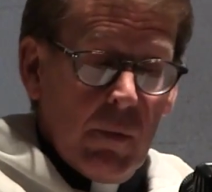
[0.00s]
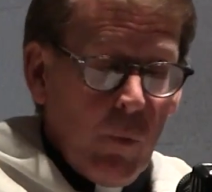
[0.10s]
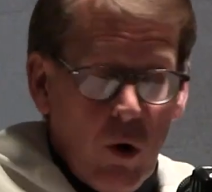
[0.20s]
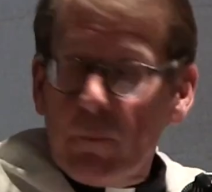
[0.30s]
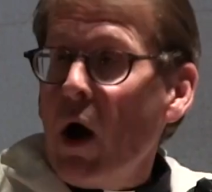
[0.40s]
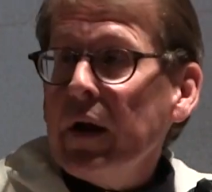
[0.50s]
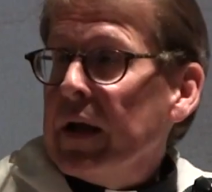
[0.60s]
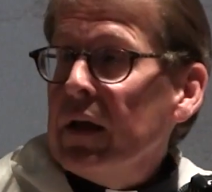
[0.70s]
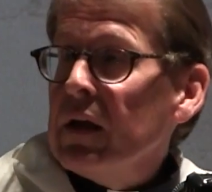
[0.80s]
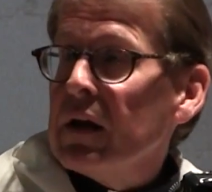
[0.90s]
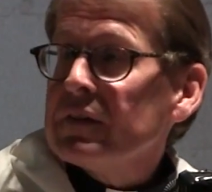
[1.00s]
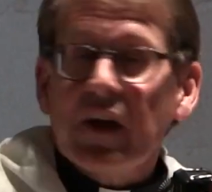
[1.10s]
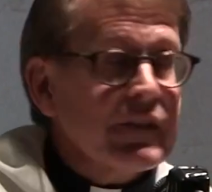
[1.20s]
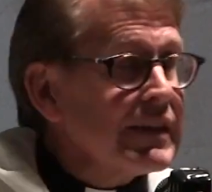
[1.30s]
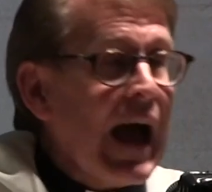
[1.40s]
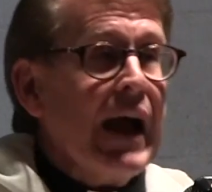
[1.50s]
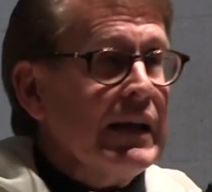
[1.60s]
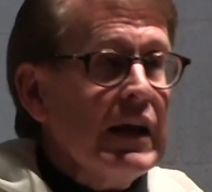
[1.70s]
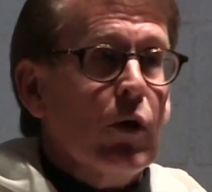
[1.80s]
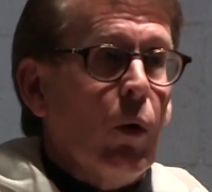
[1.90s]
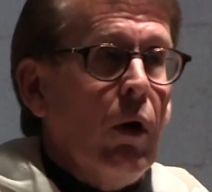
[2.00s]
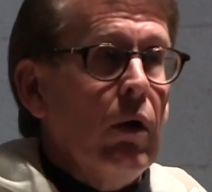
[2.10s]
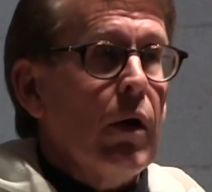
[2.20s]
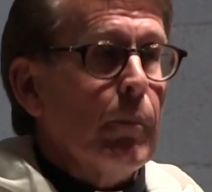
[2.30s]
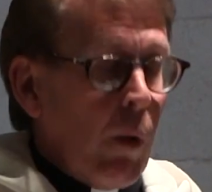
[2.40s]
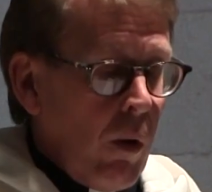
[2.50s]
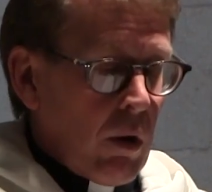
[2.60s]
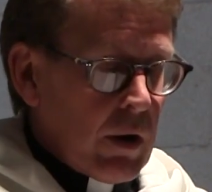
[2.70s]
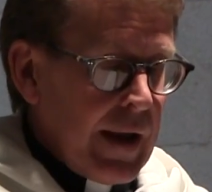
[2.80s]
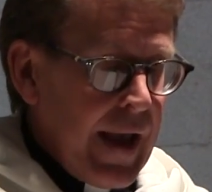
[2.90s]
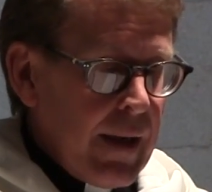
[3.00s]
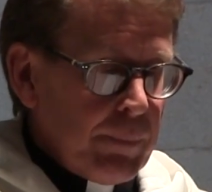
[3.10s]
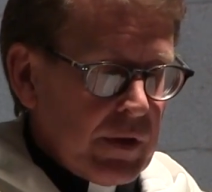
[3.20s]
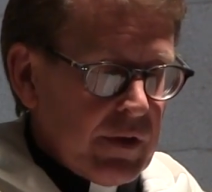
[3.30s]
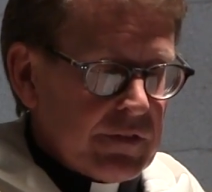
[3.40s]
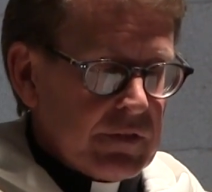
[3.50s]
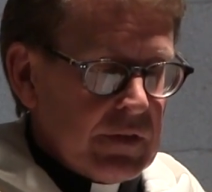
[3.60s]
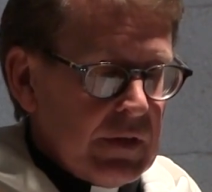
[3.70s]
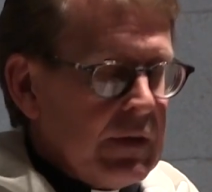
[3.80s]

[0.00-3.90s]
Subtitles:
more money does not equal more happiness.